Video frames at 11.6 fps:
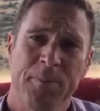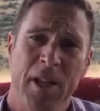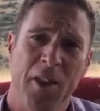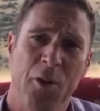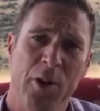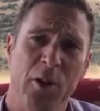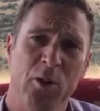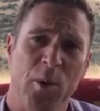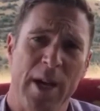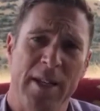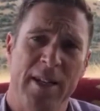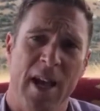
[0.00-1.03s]
Now, the
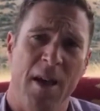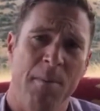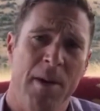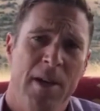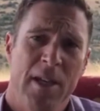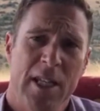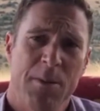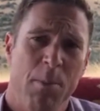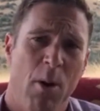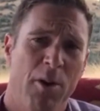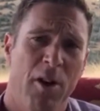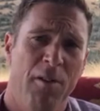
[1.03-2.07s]
Riggleswade Dam is
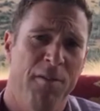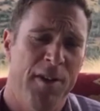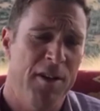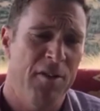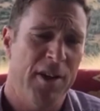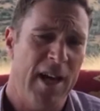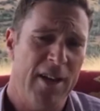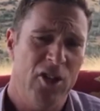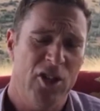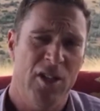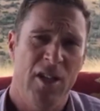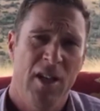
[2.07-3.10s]
part of an
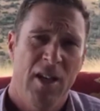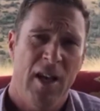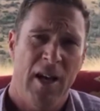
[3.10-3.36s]
irrigation